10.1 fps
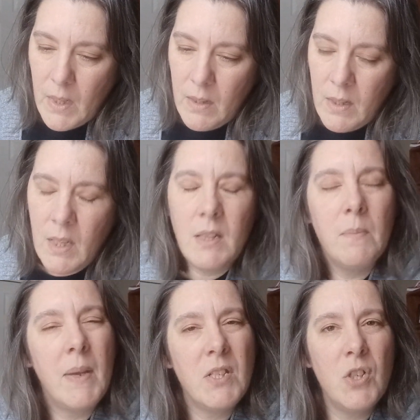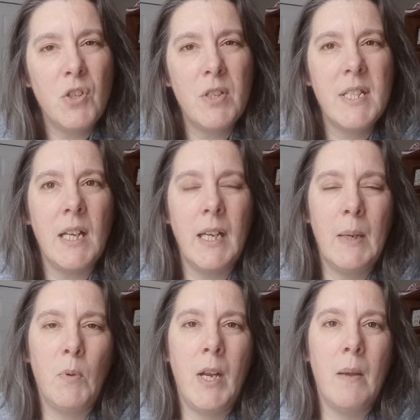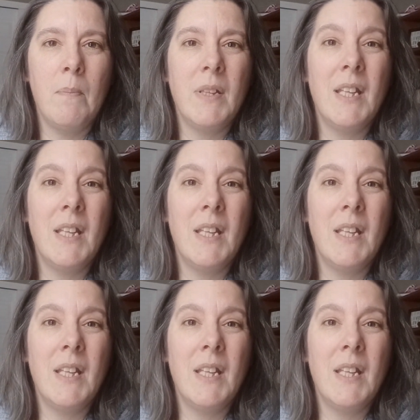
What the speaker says: the messengers tell Abraham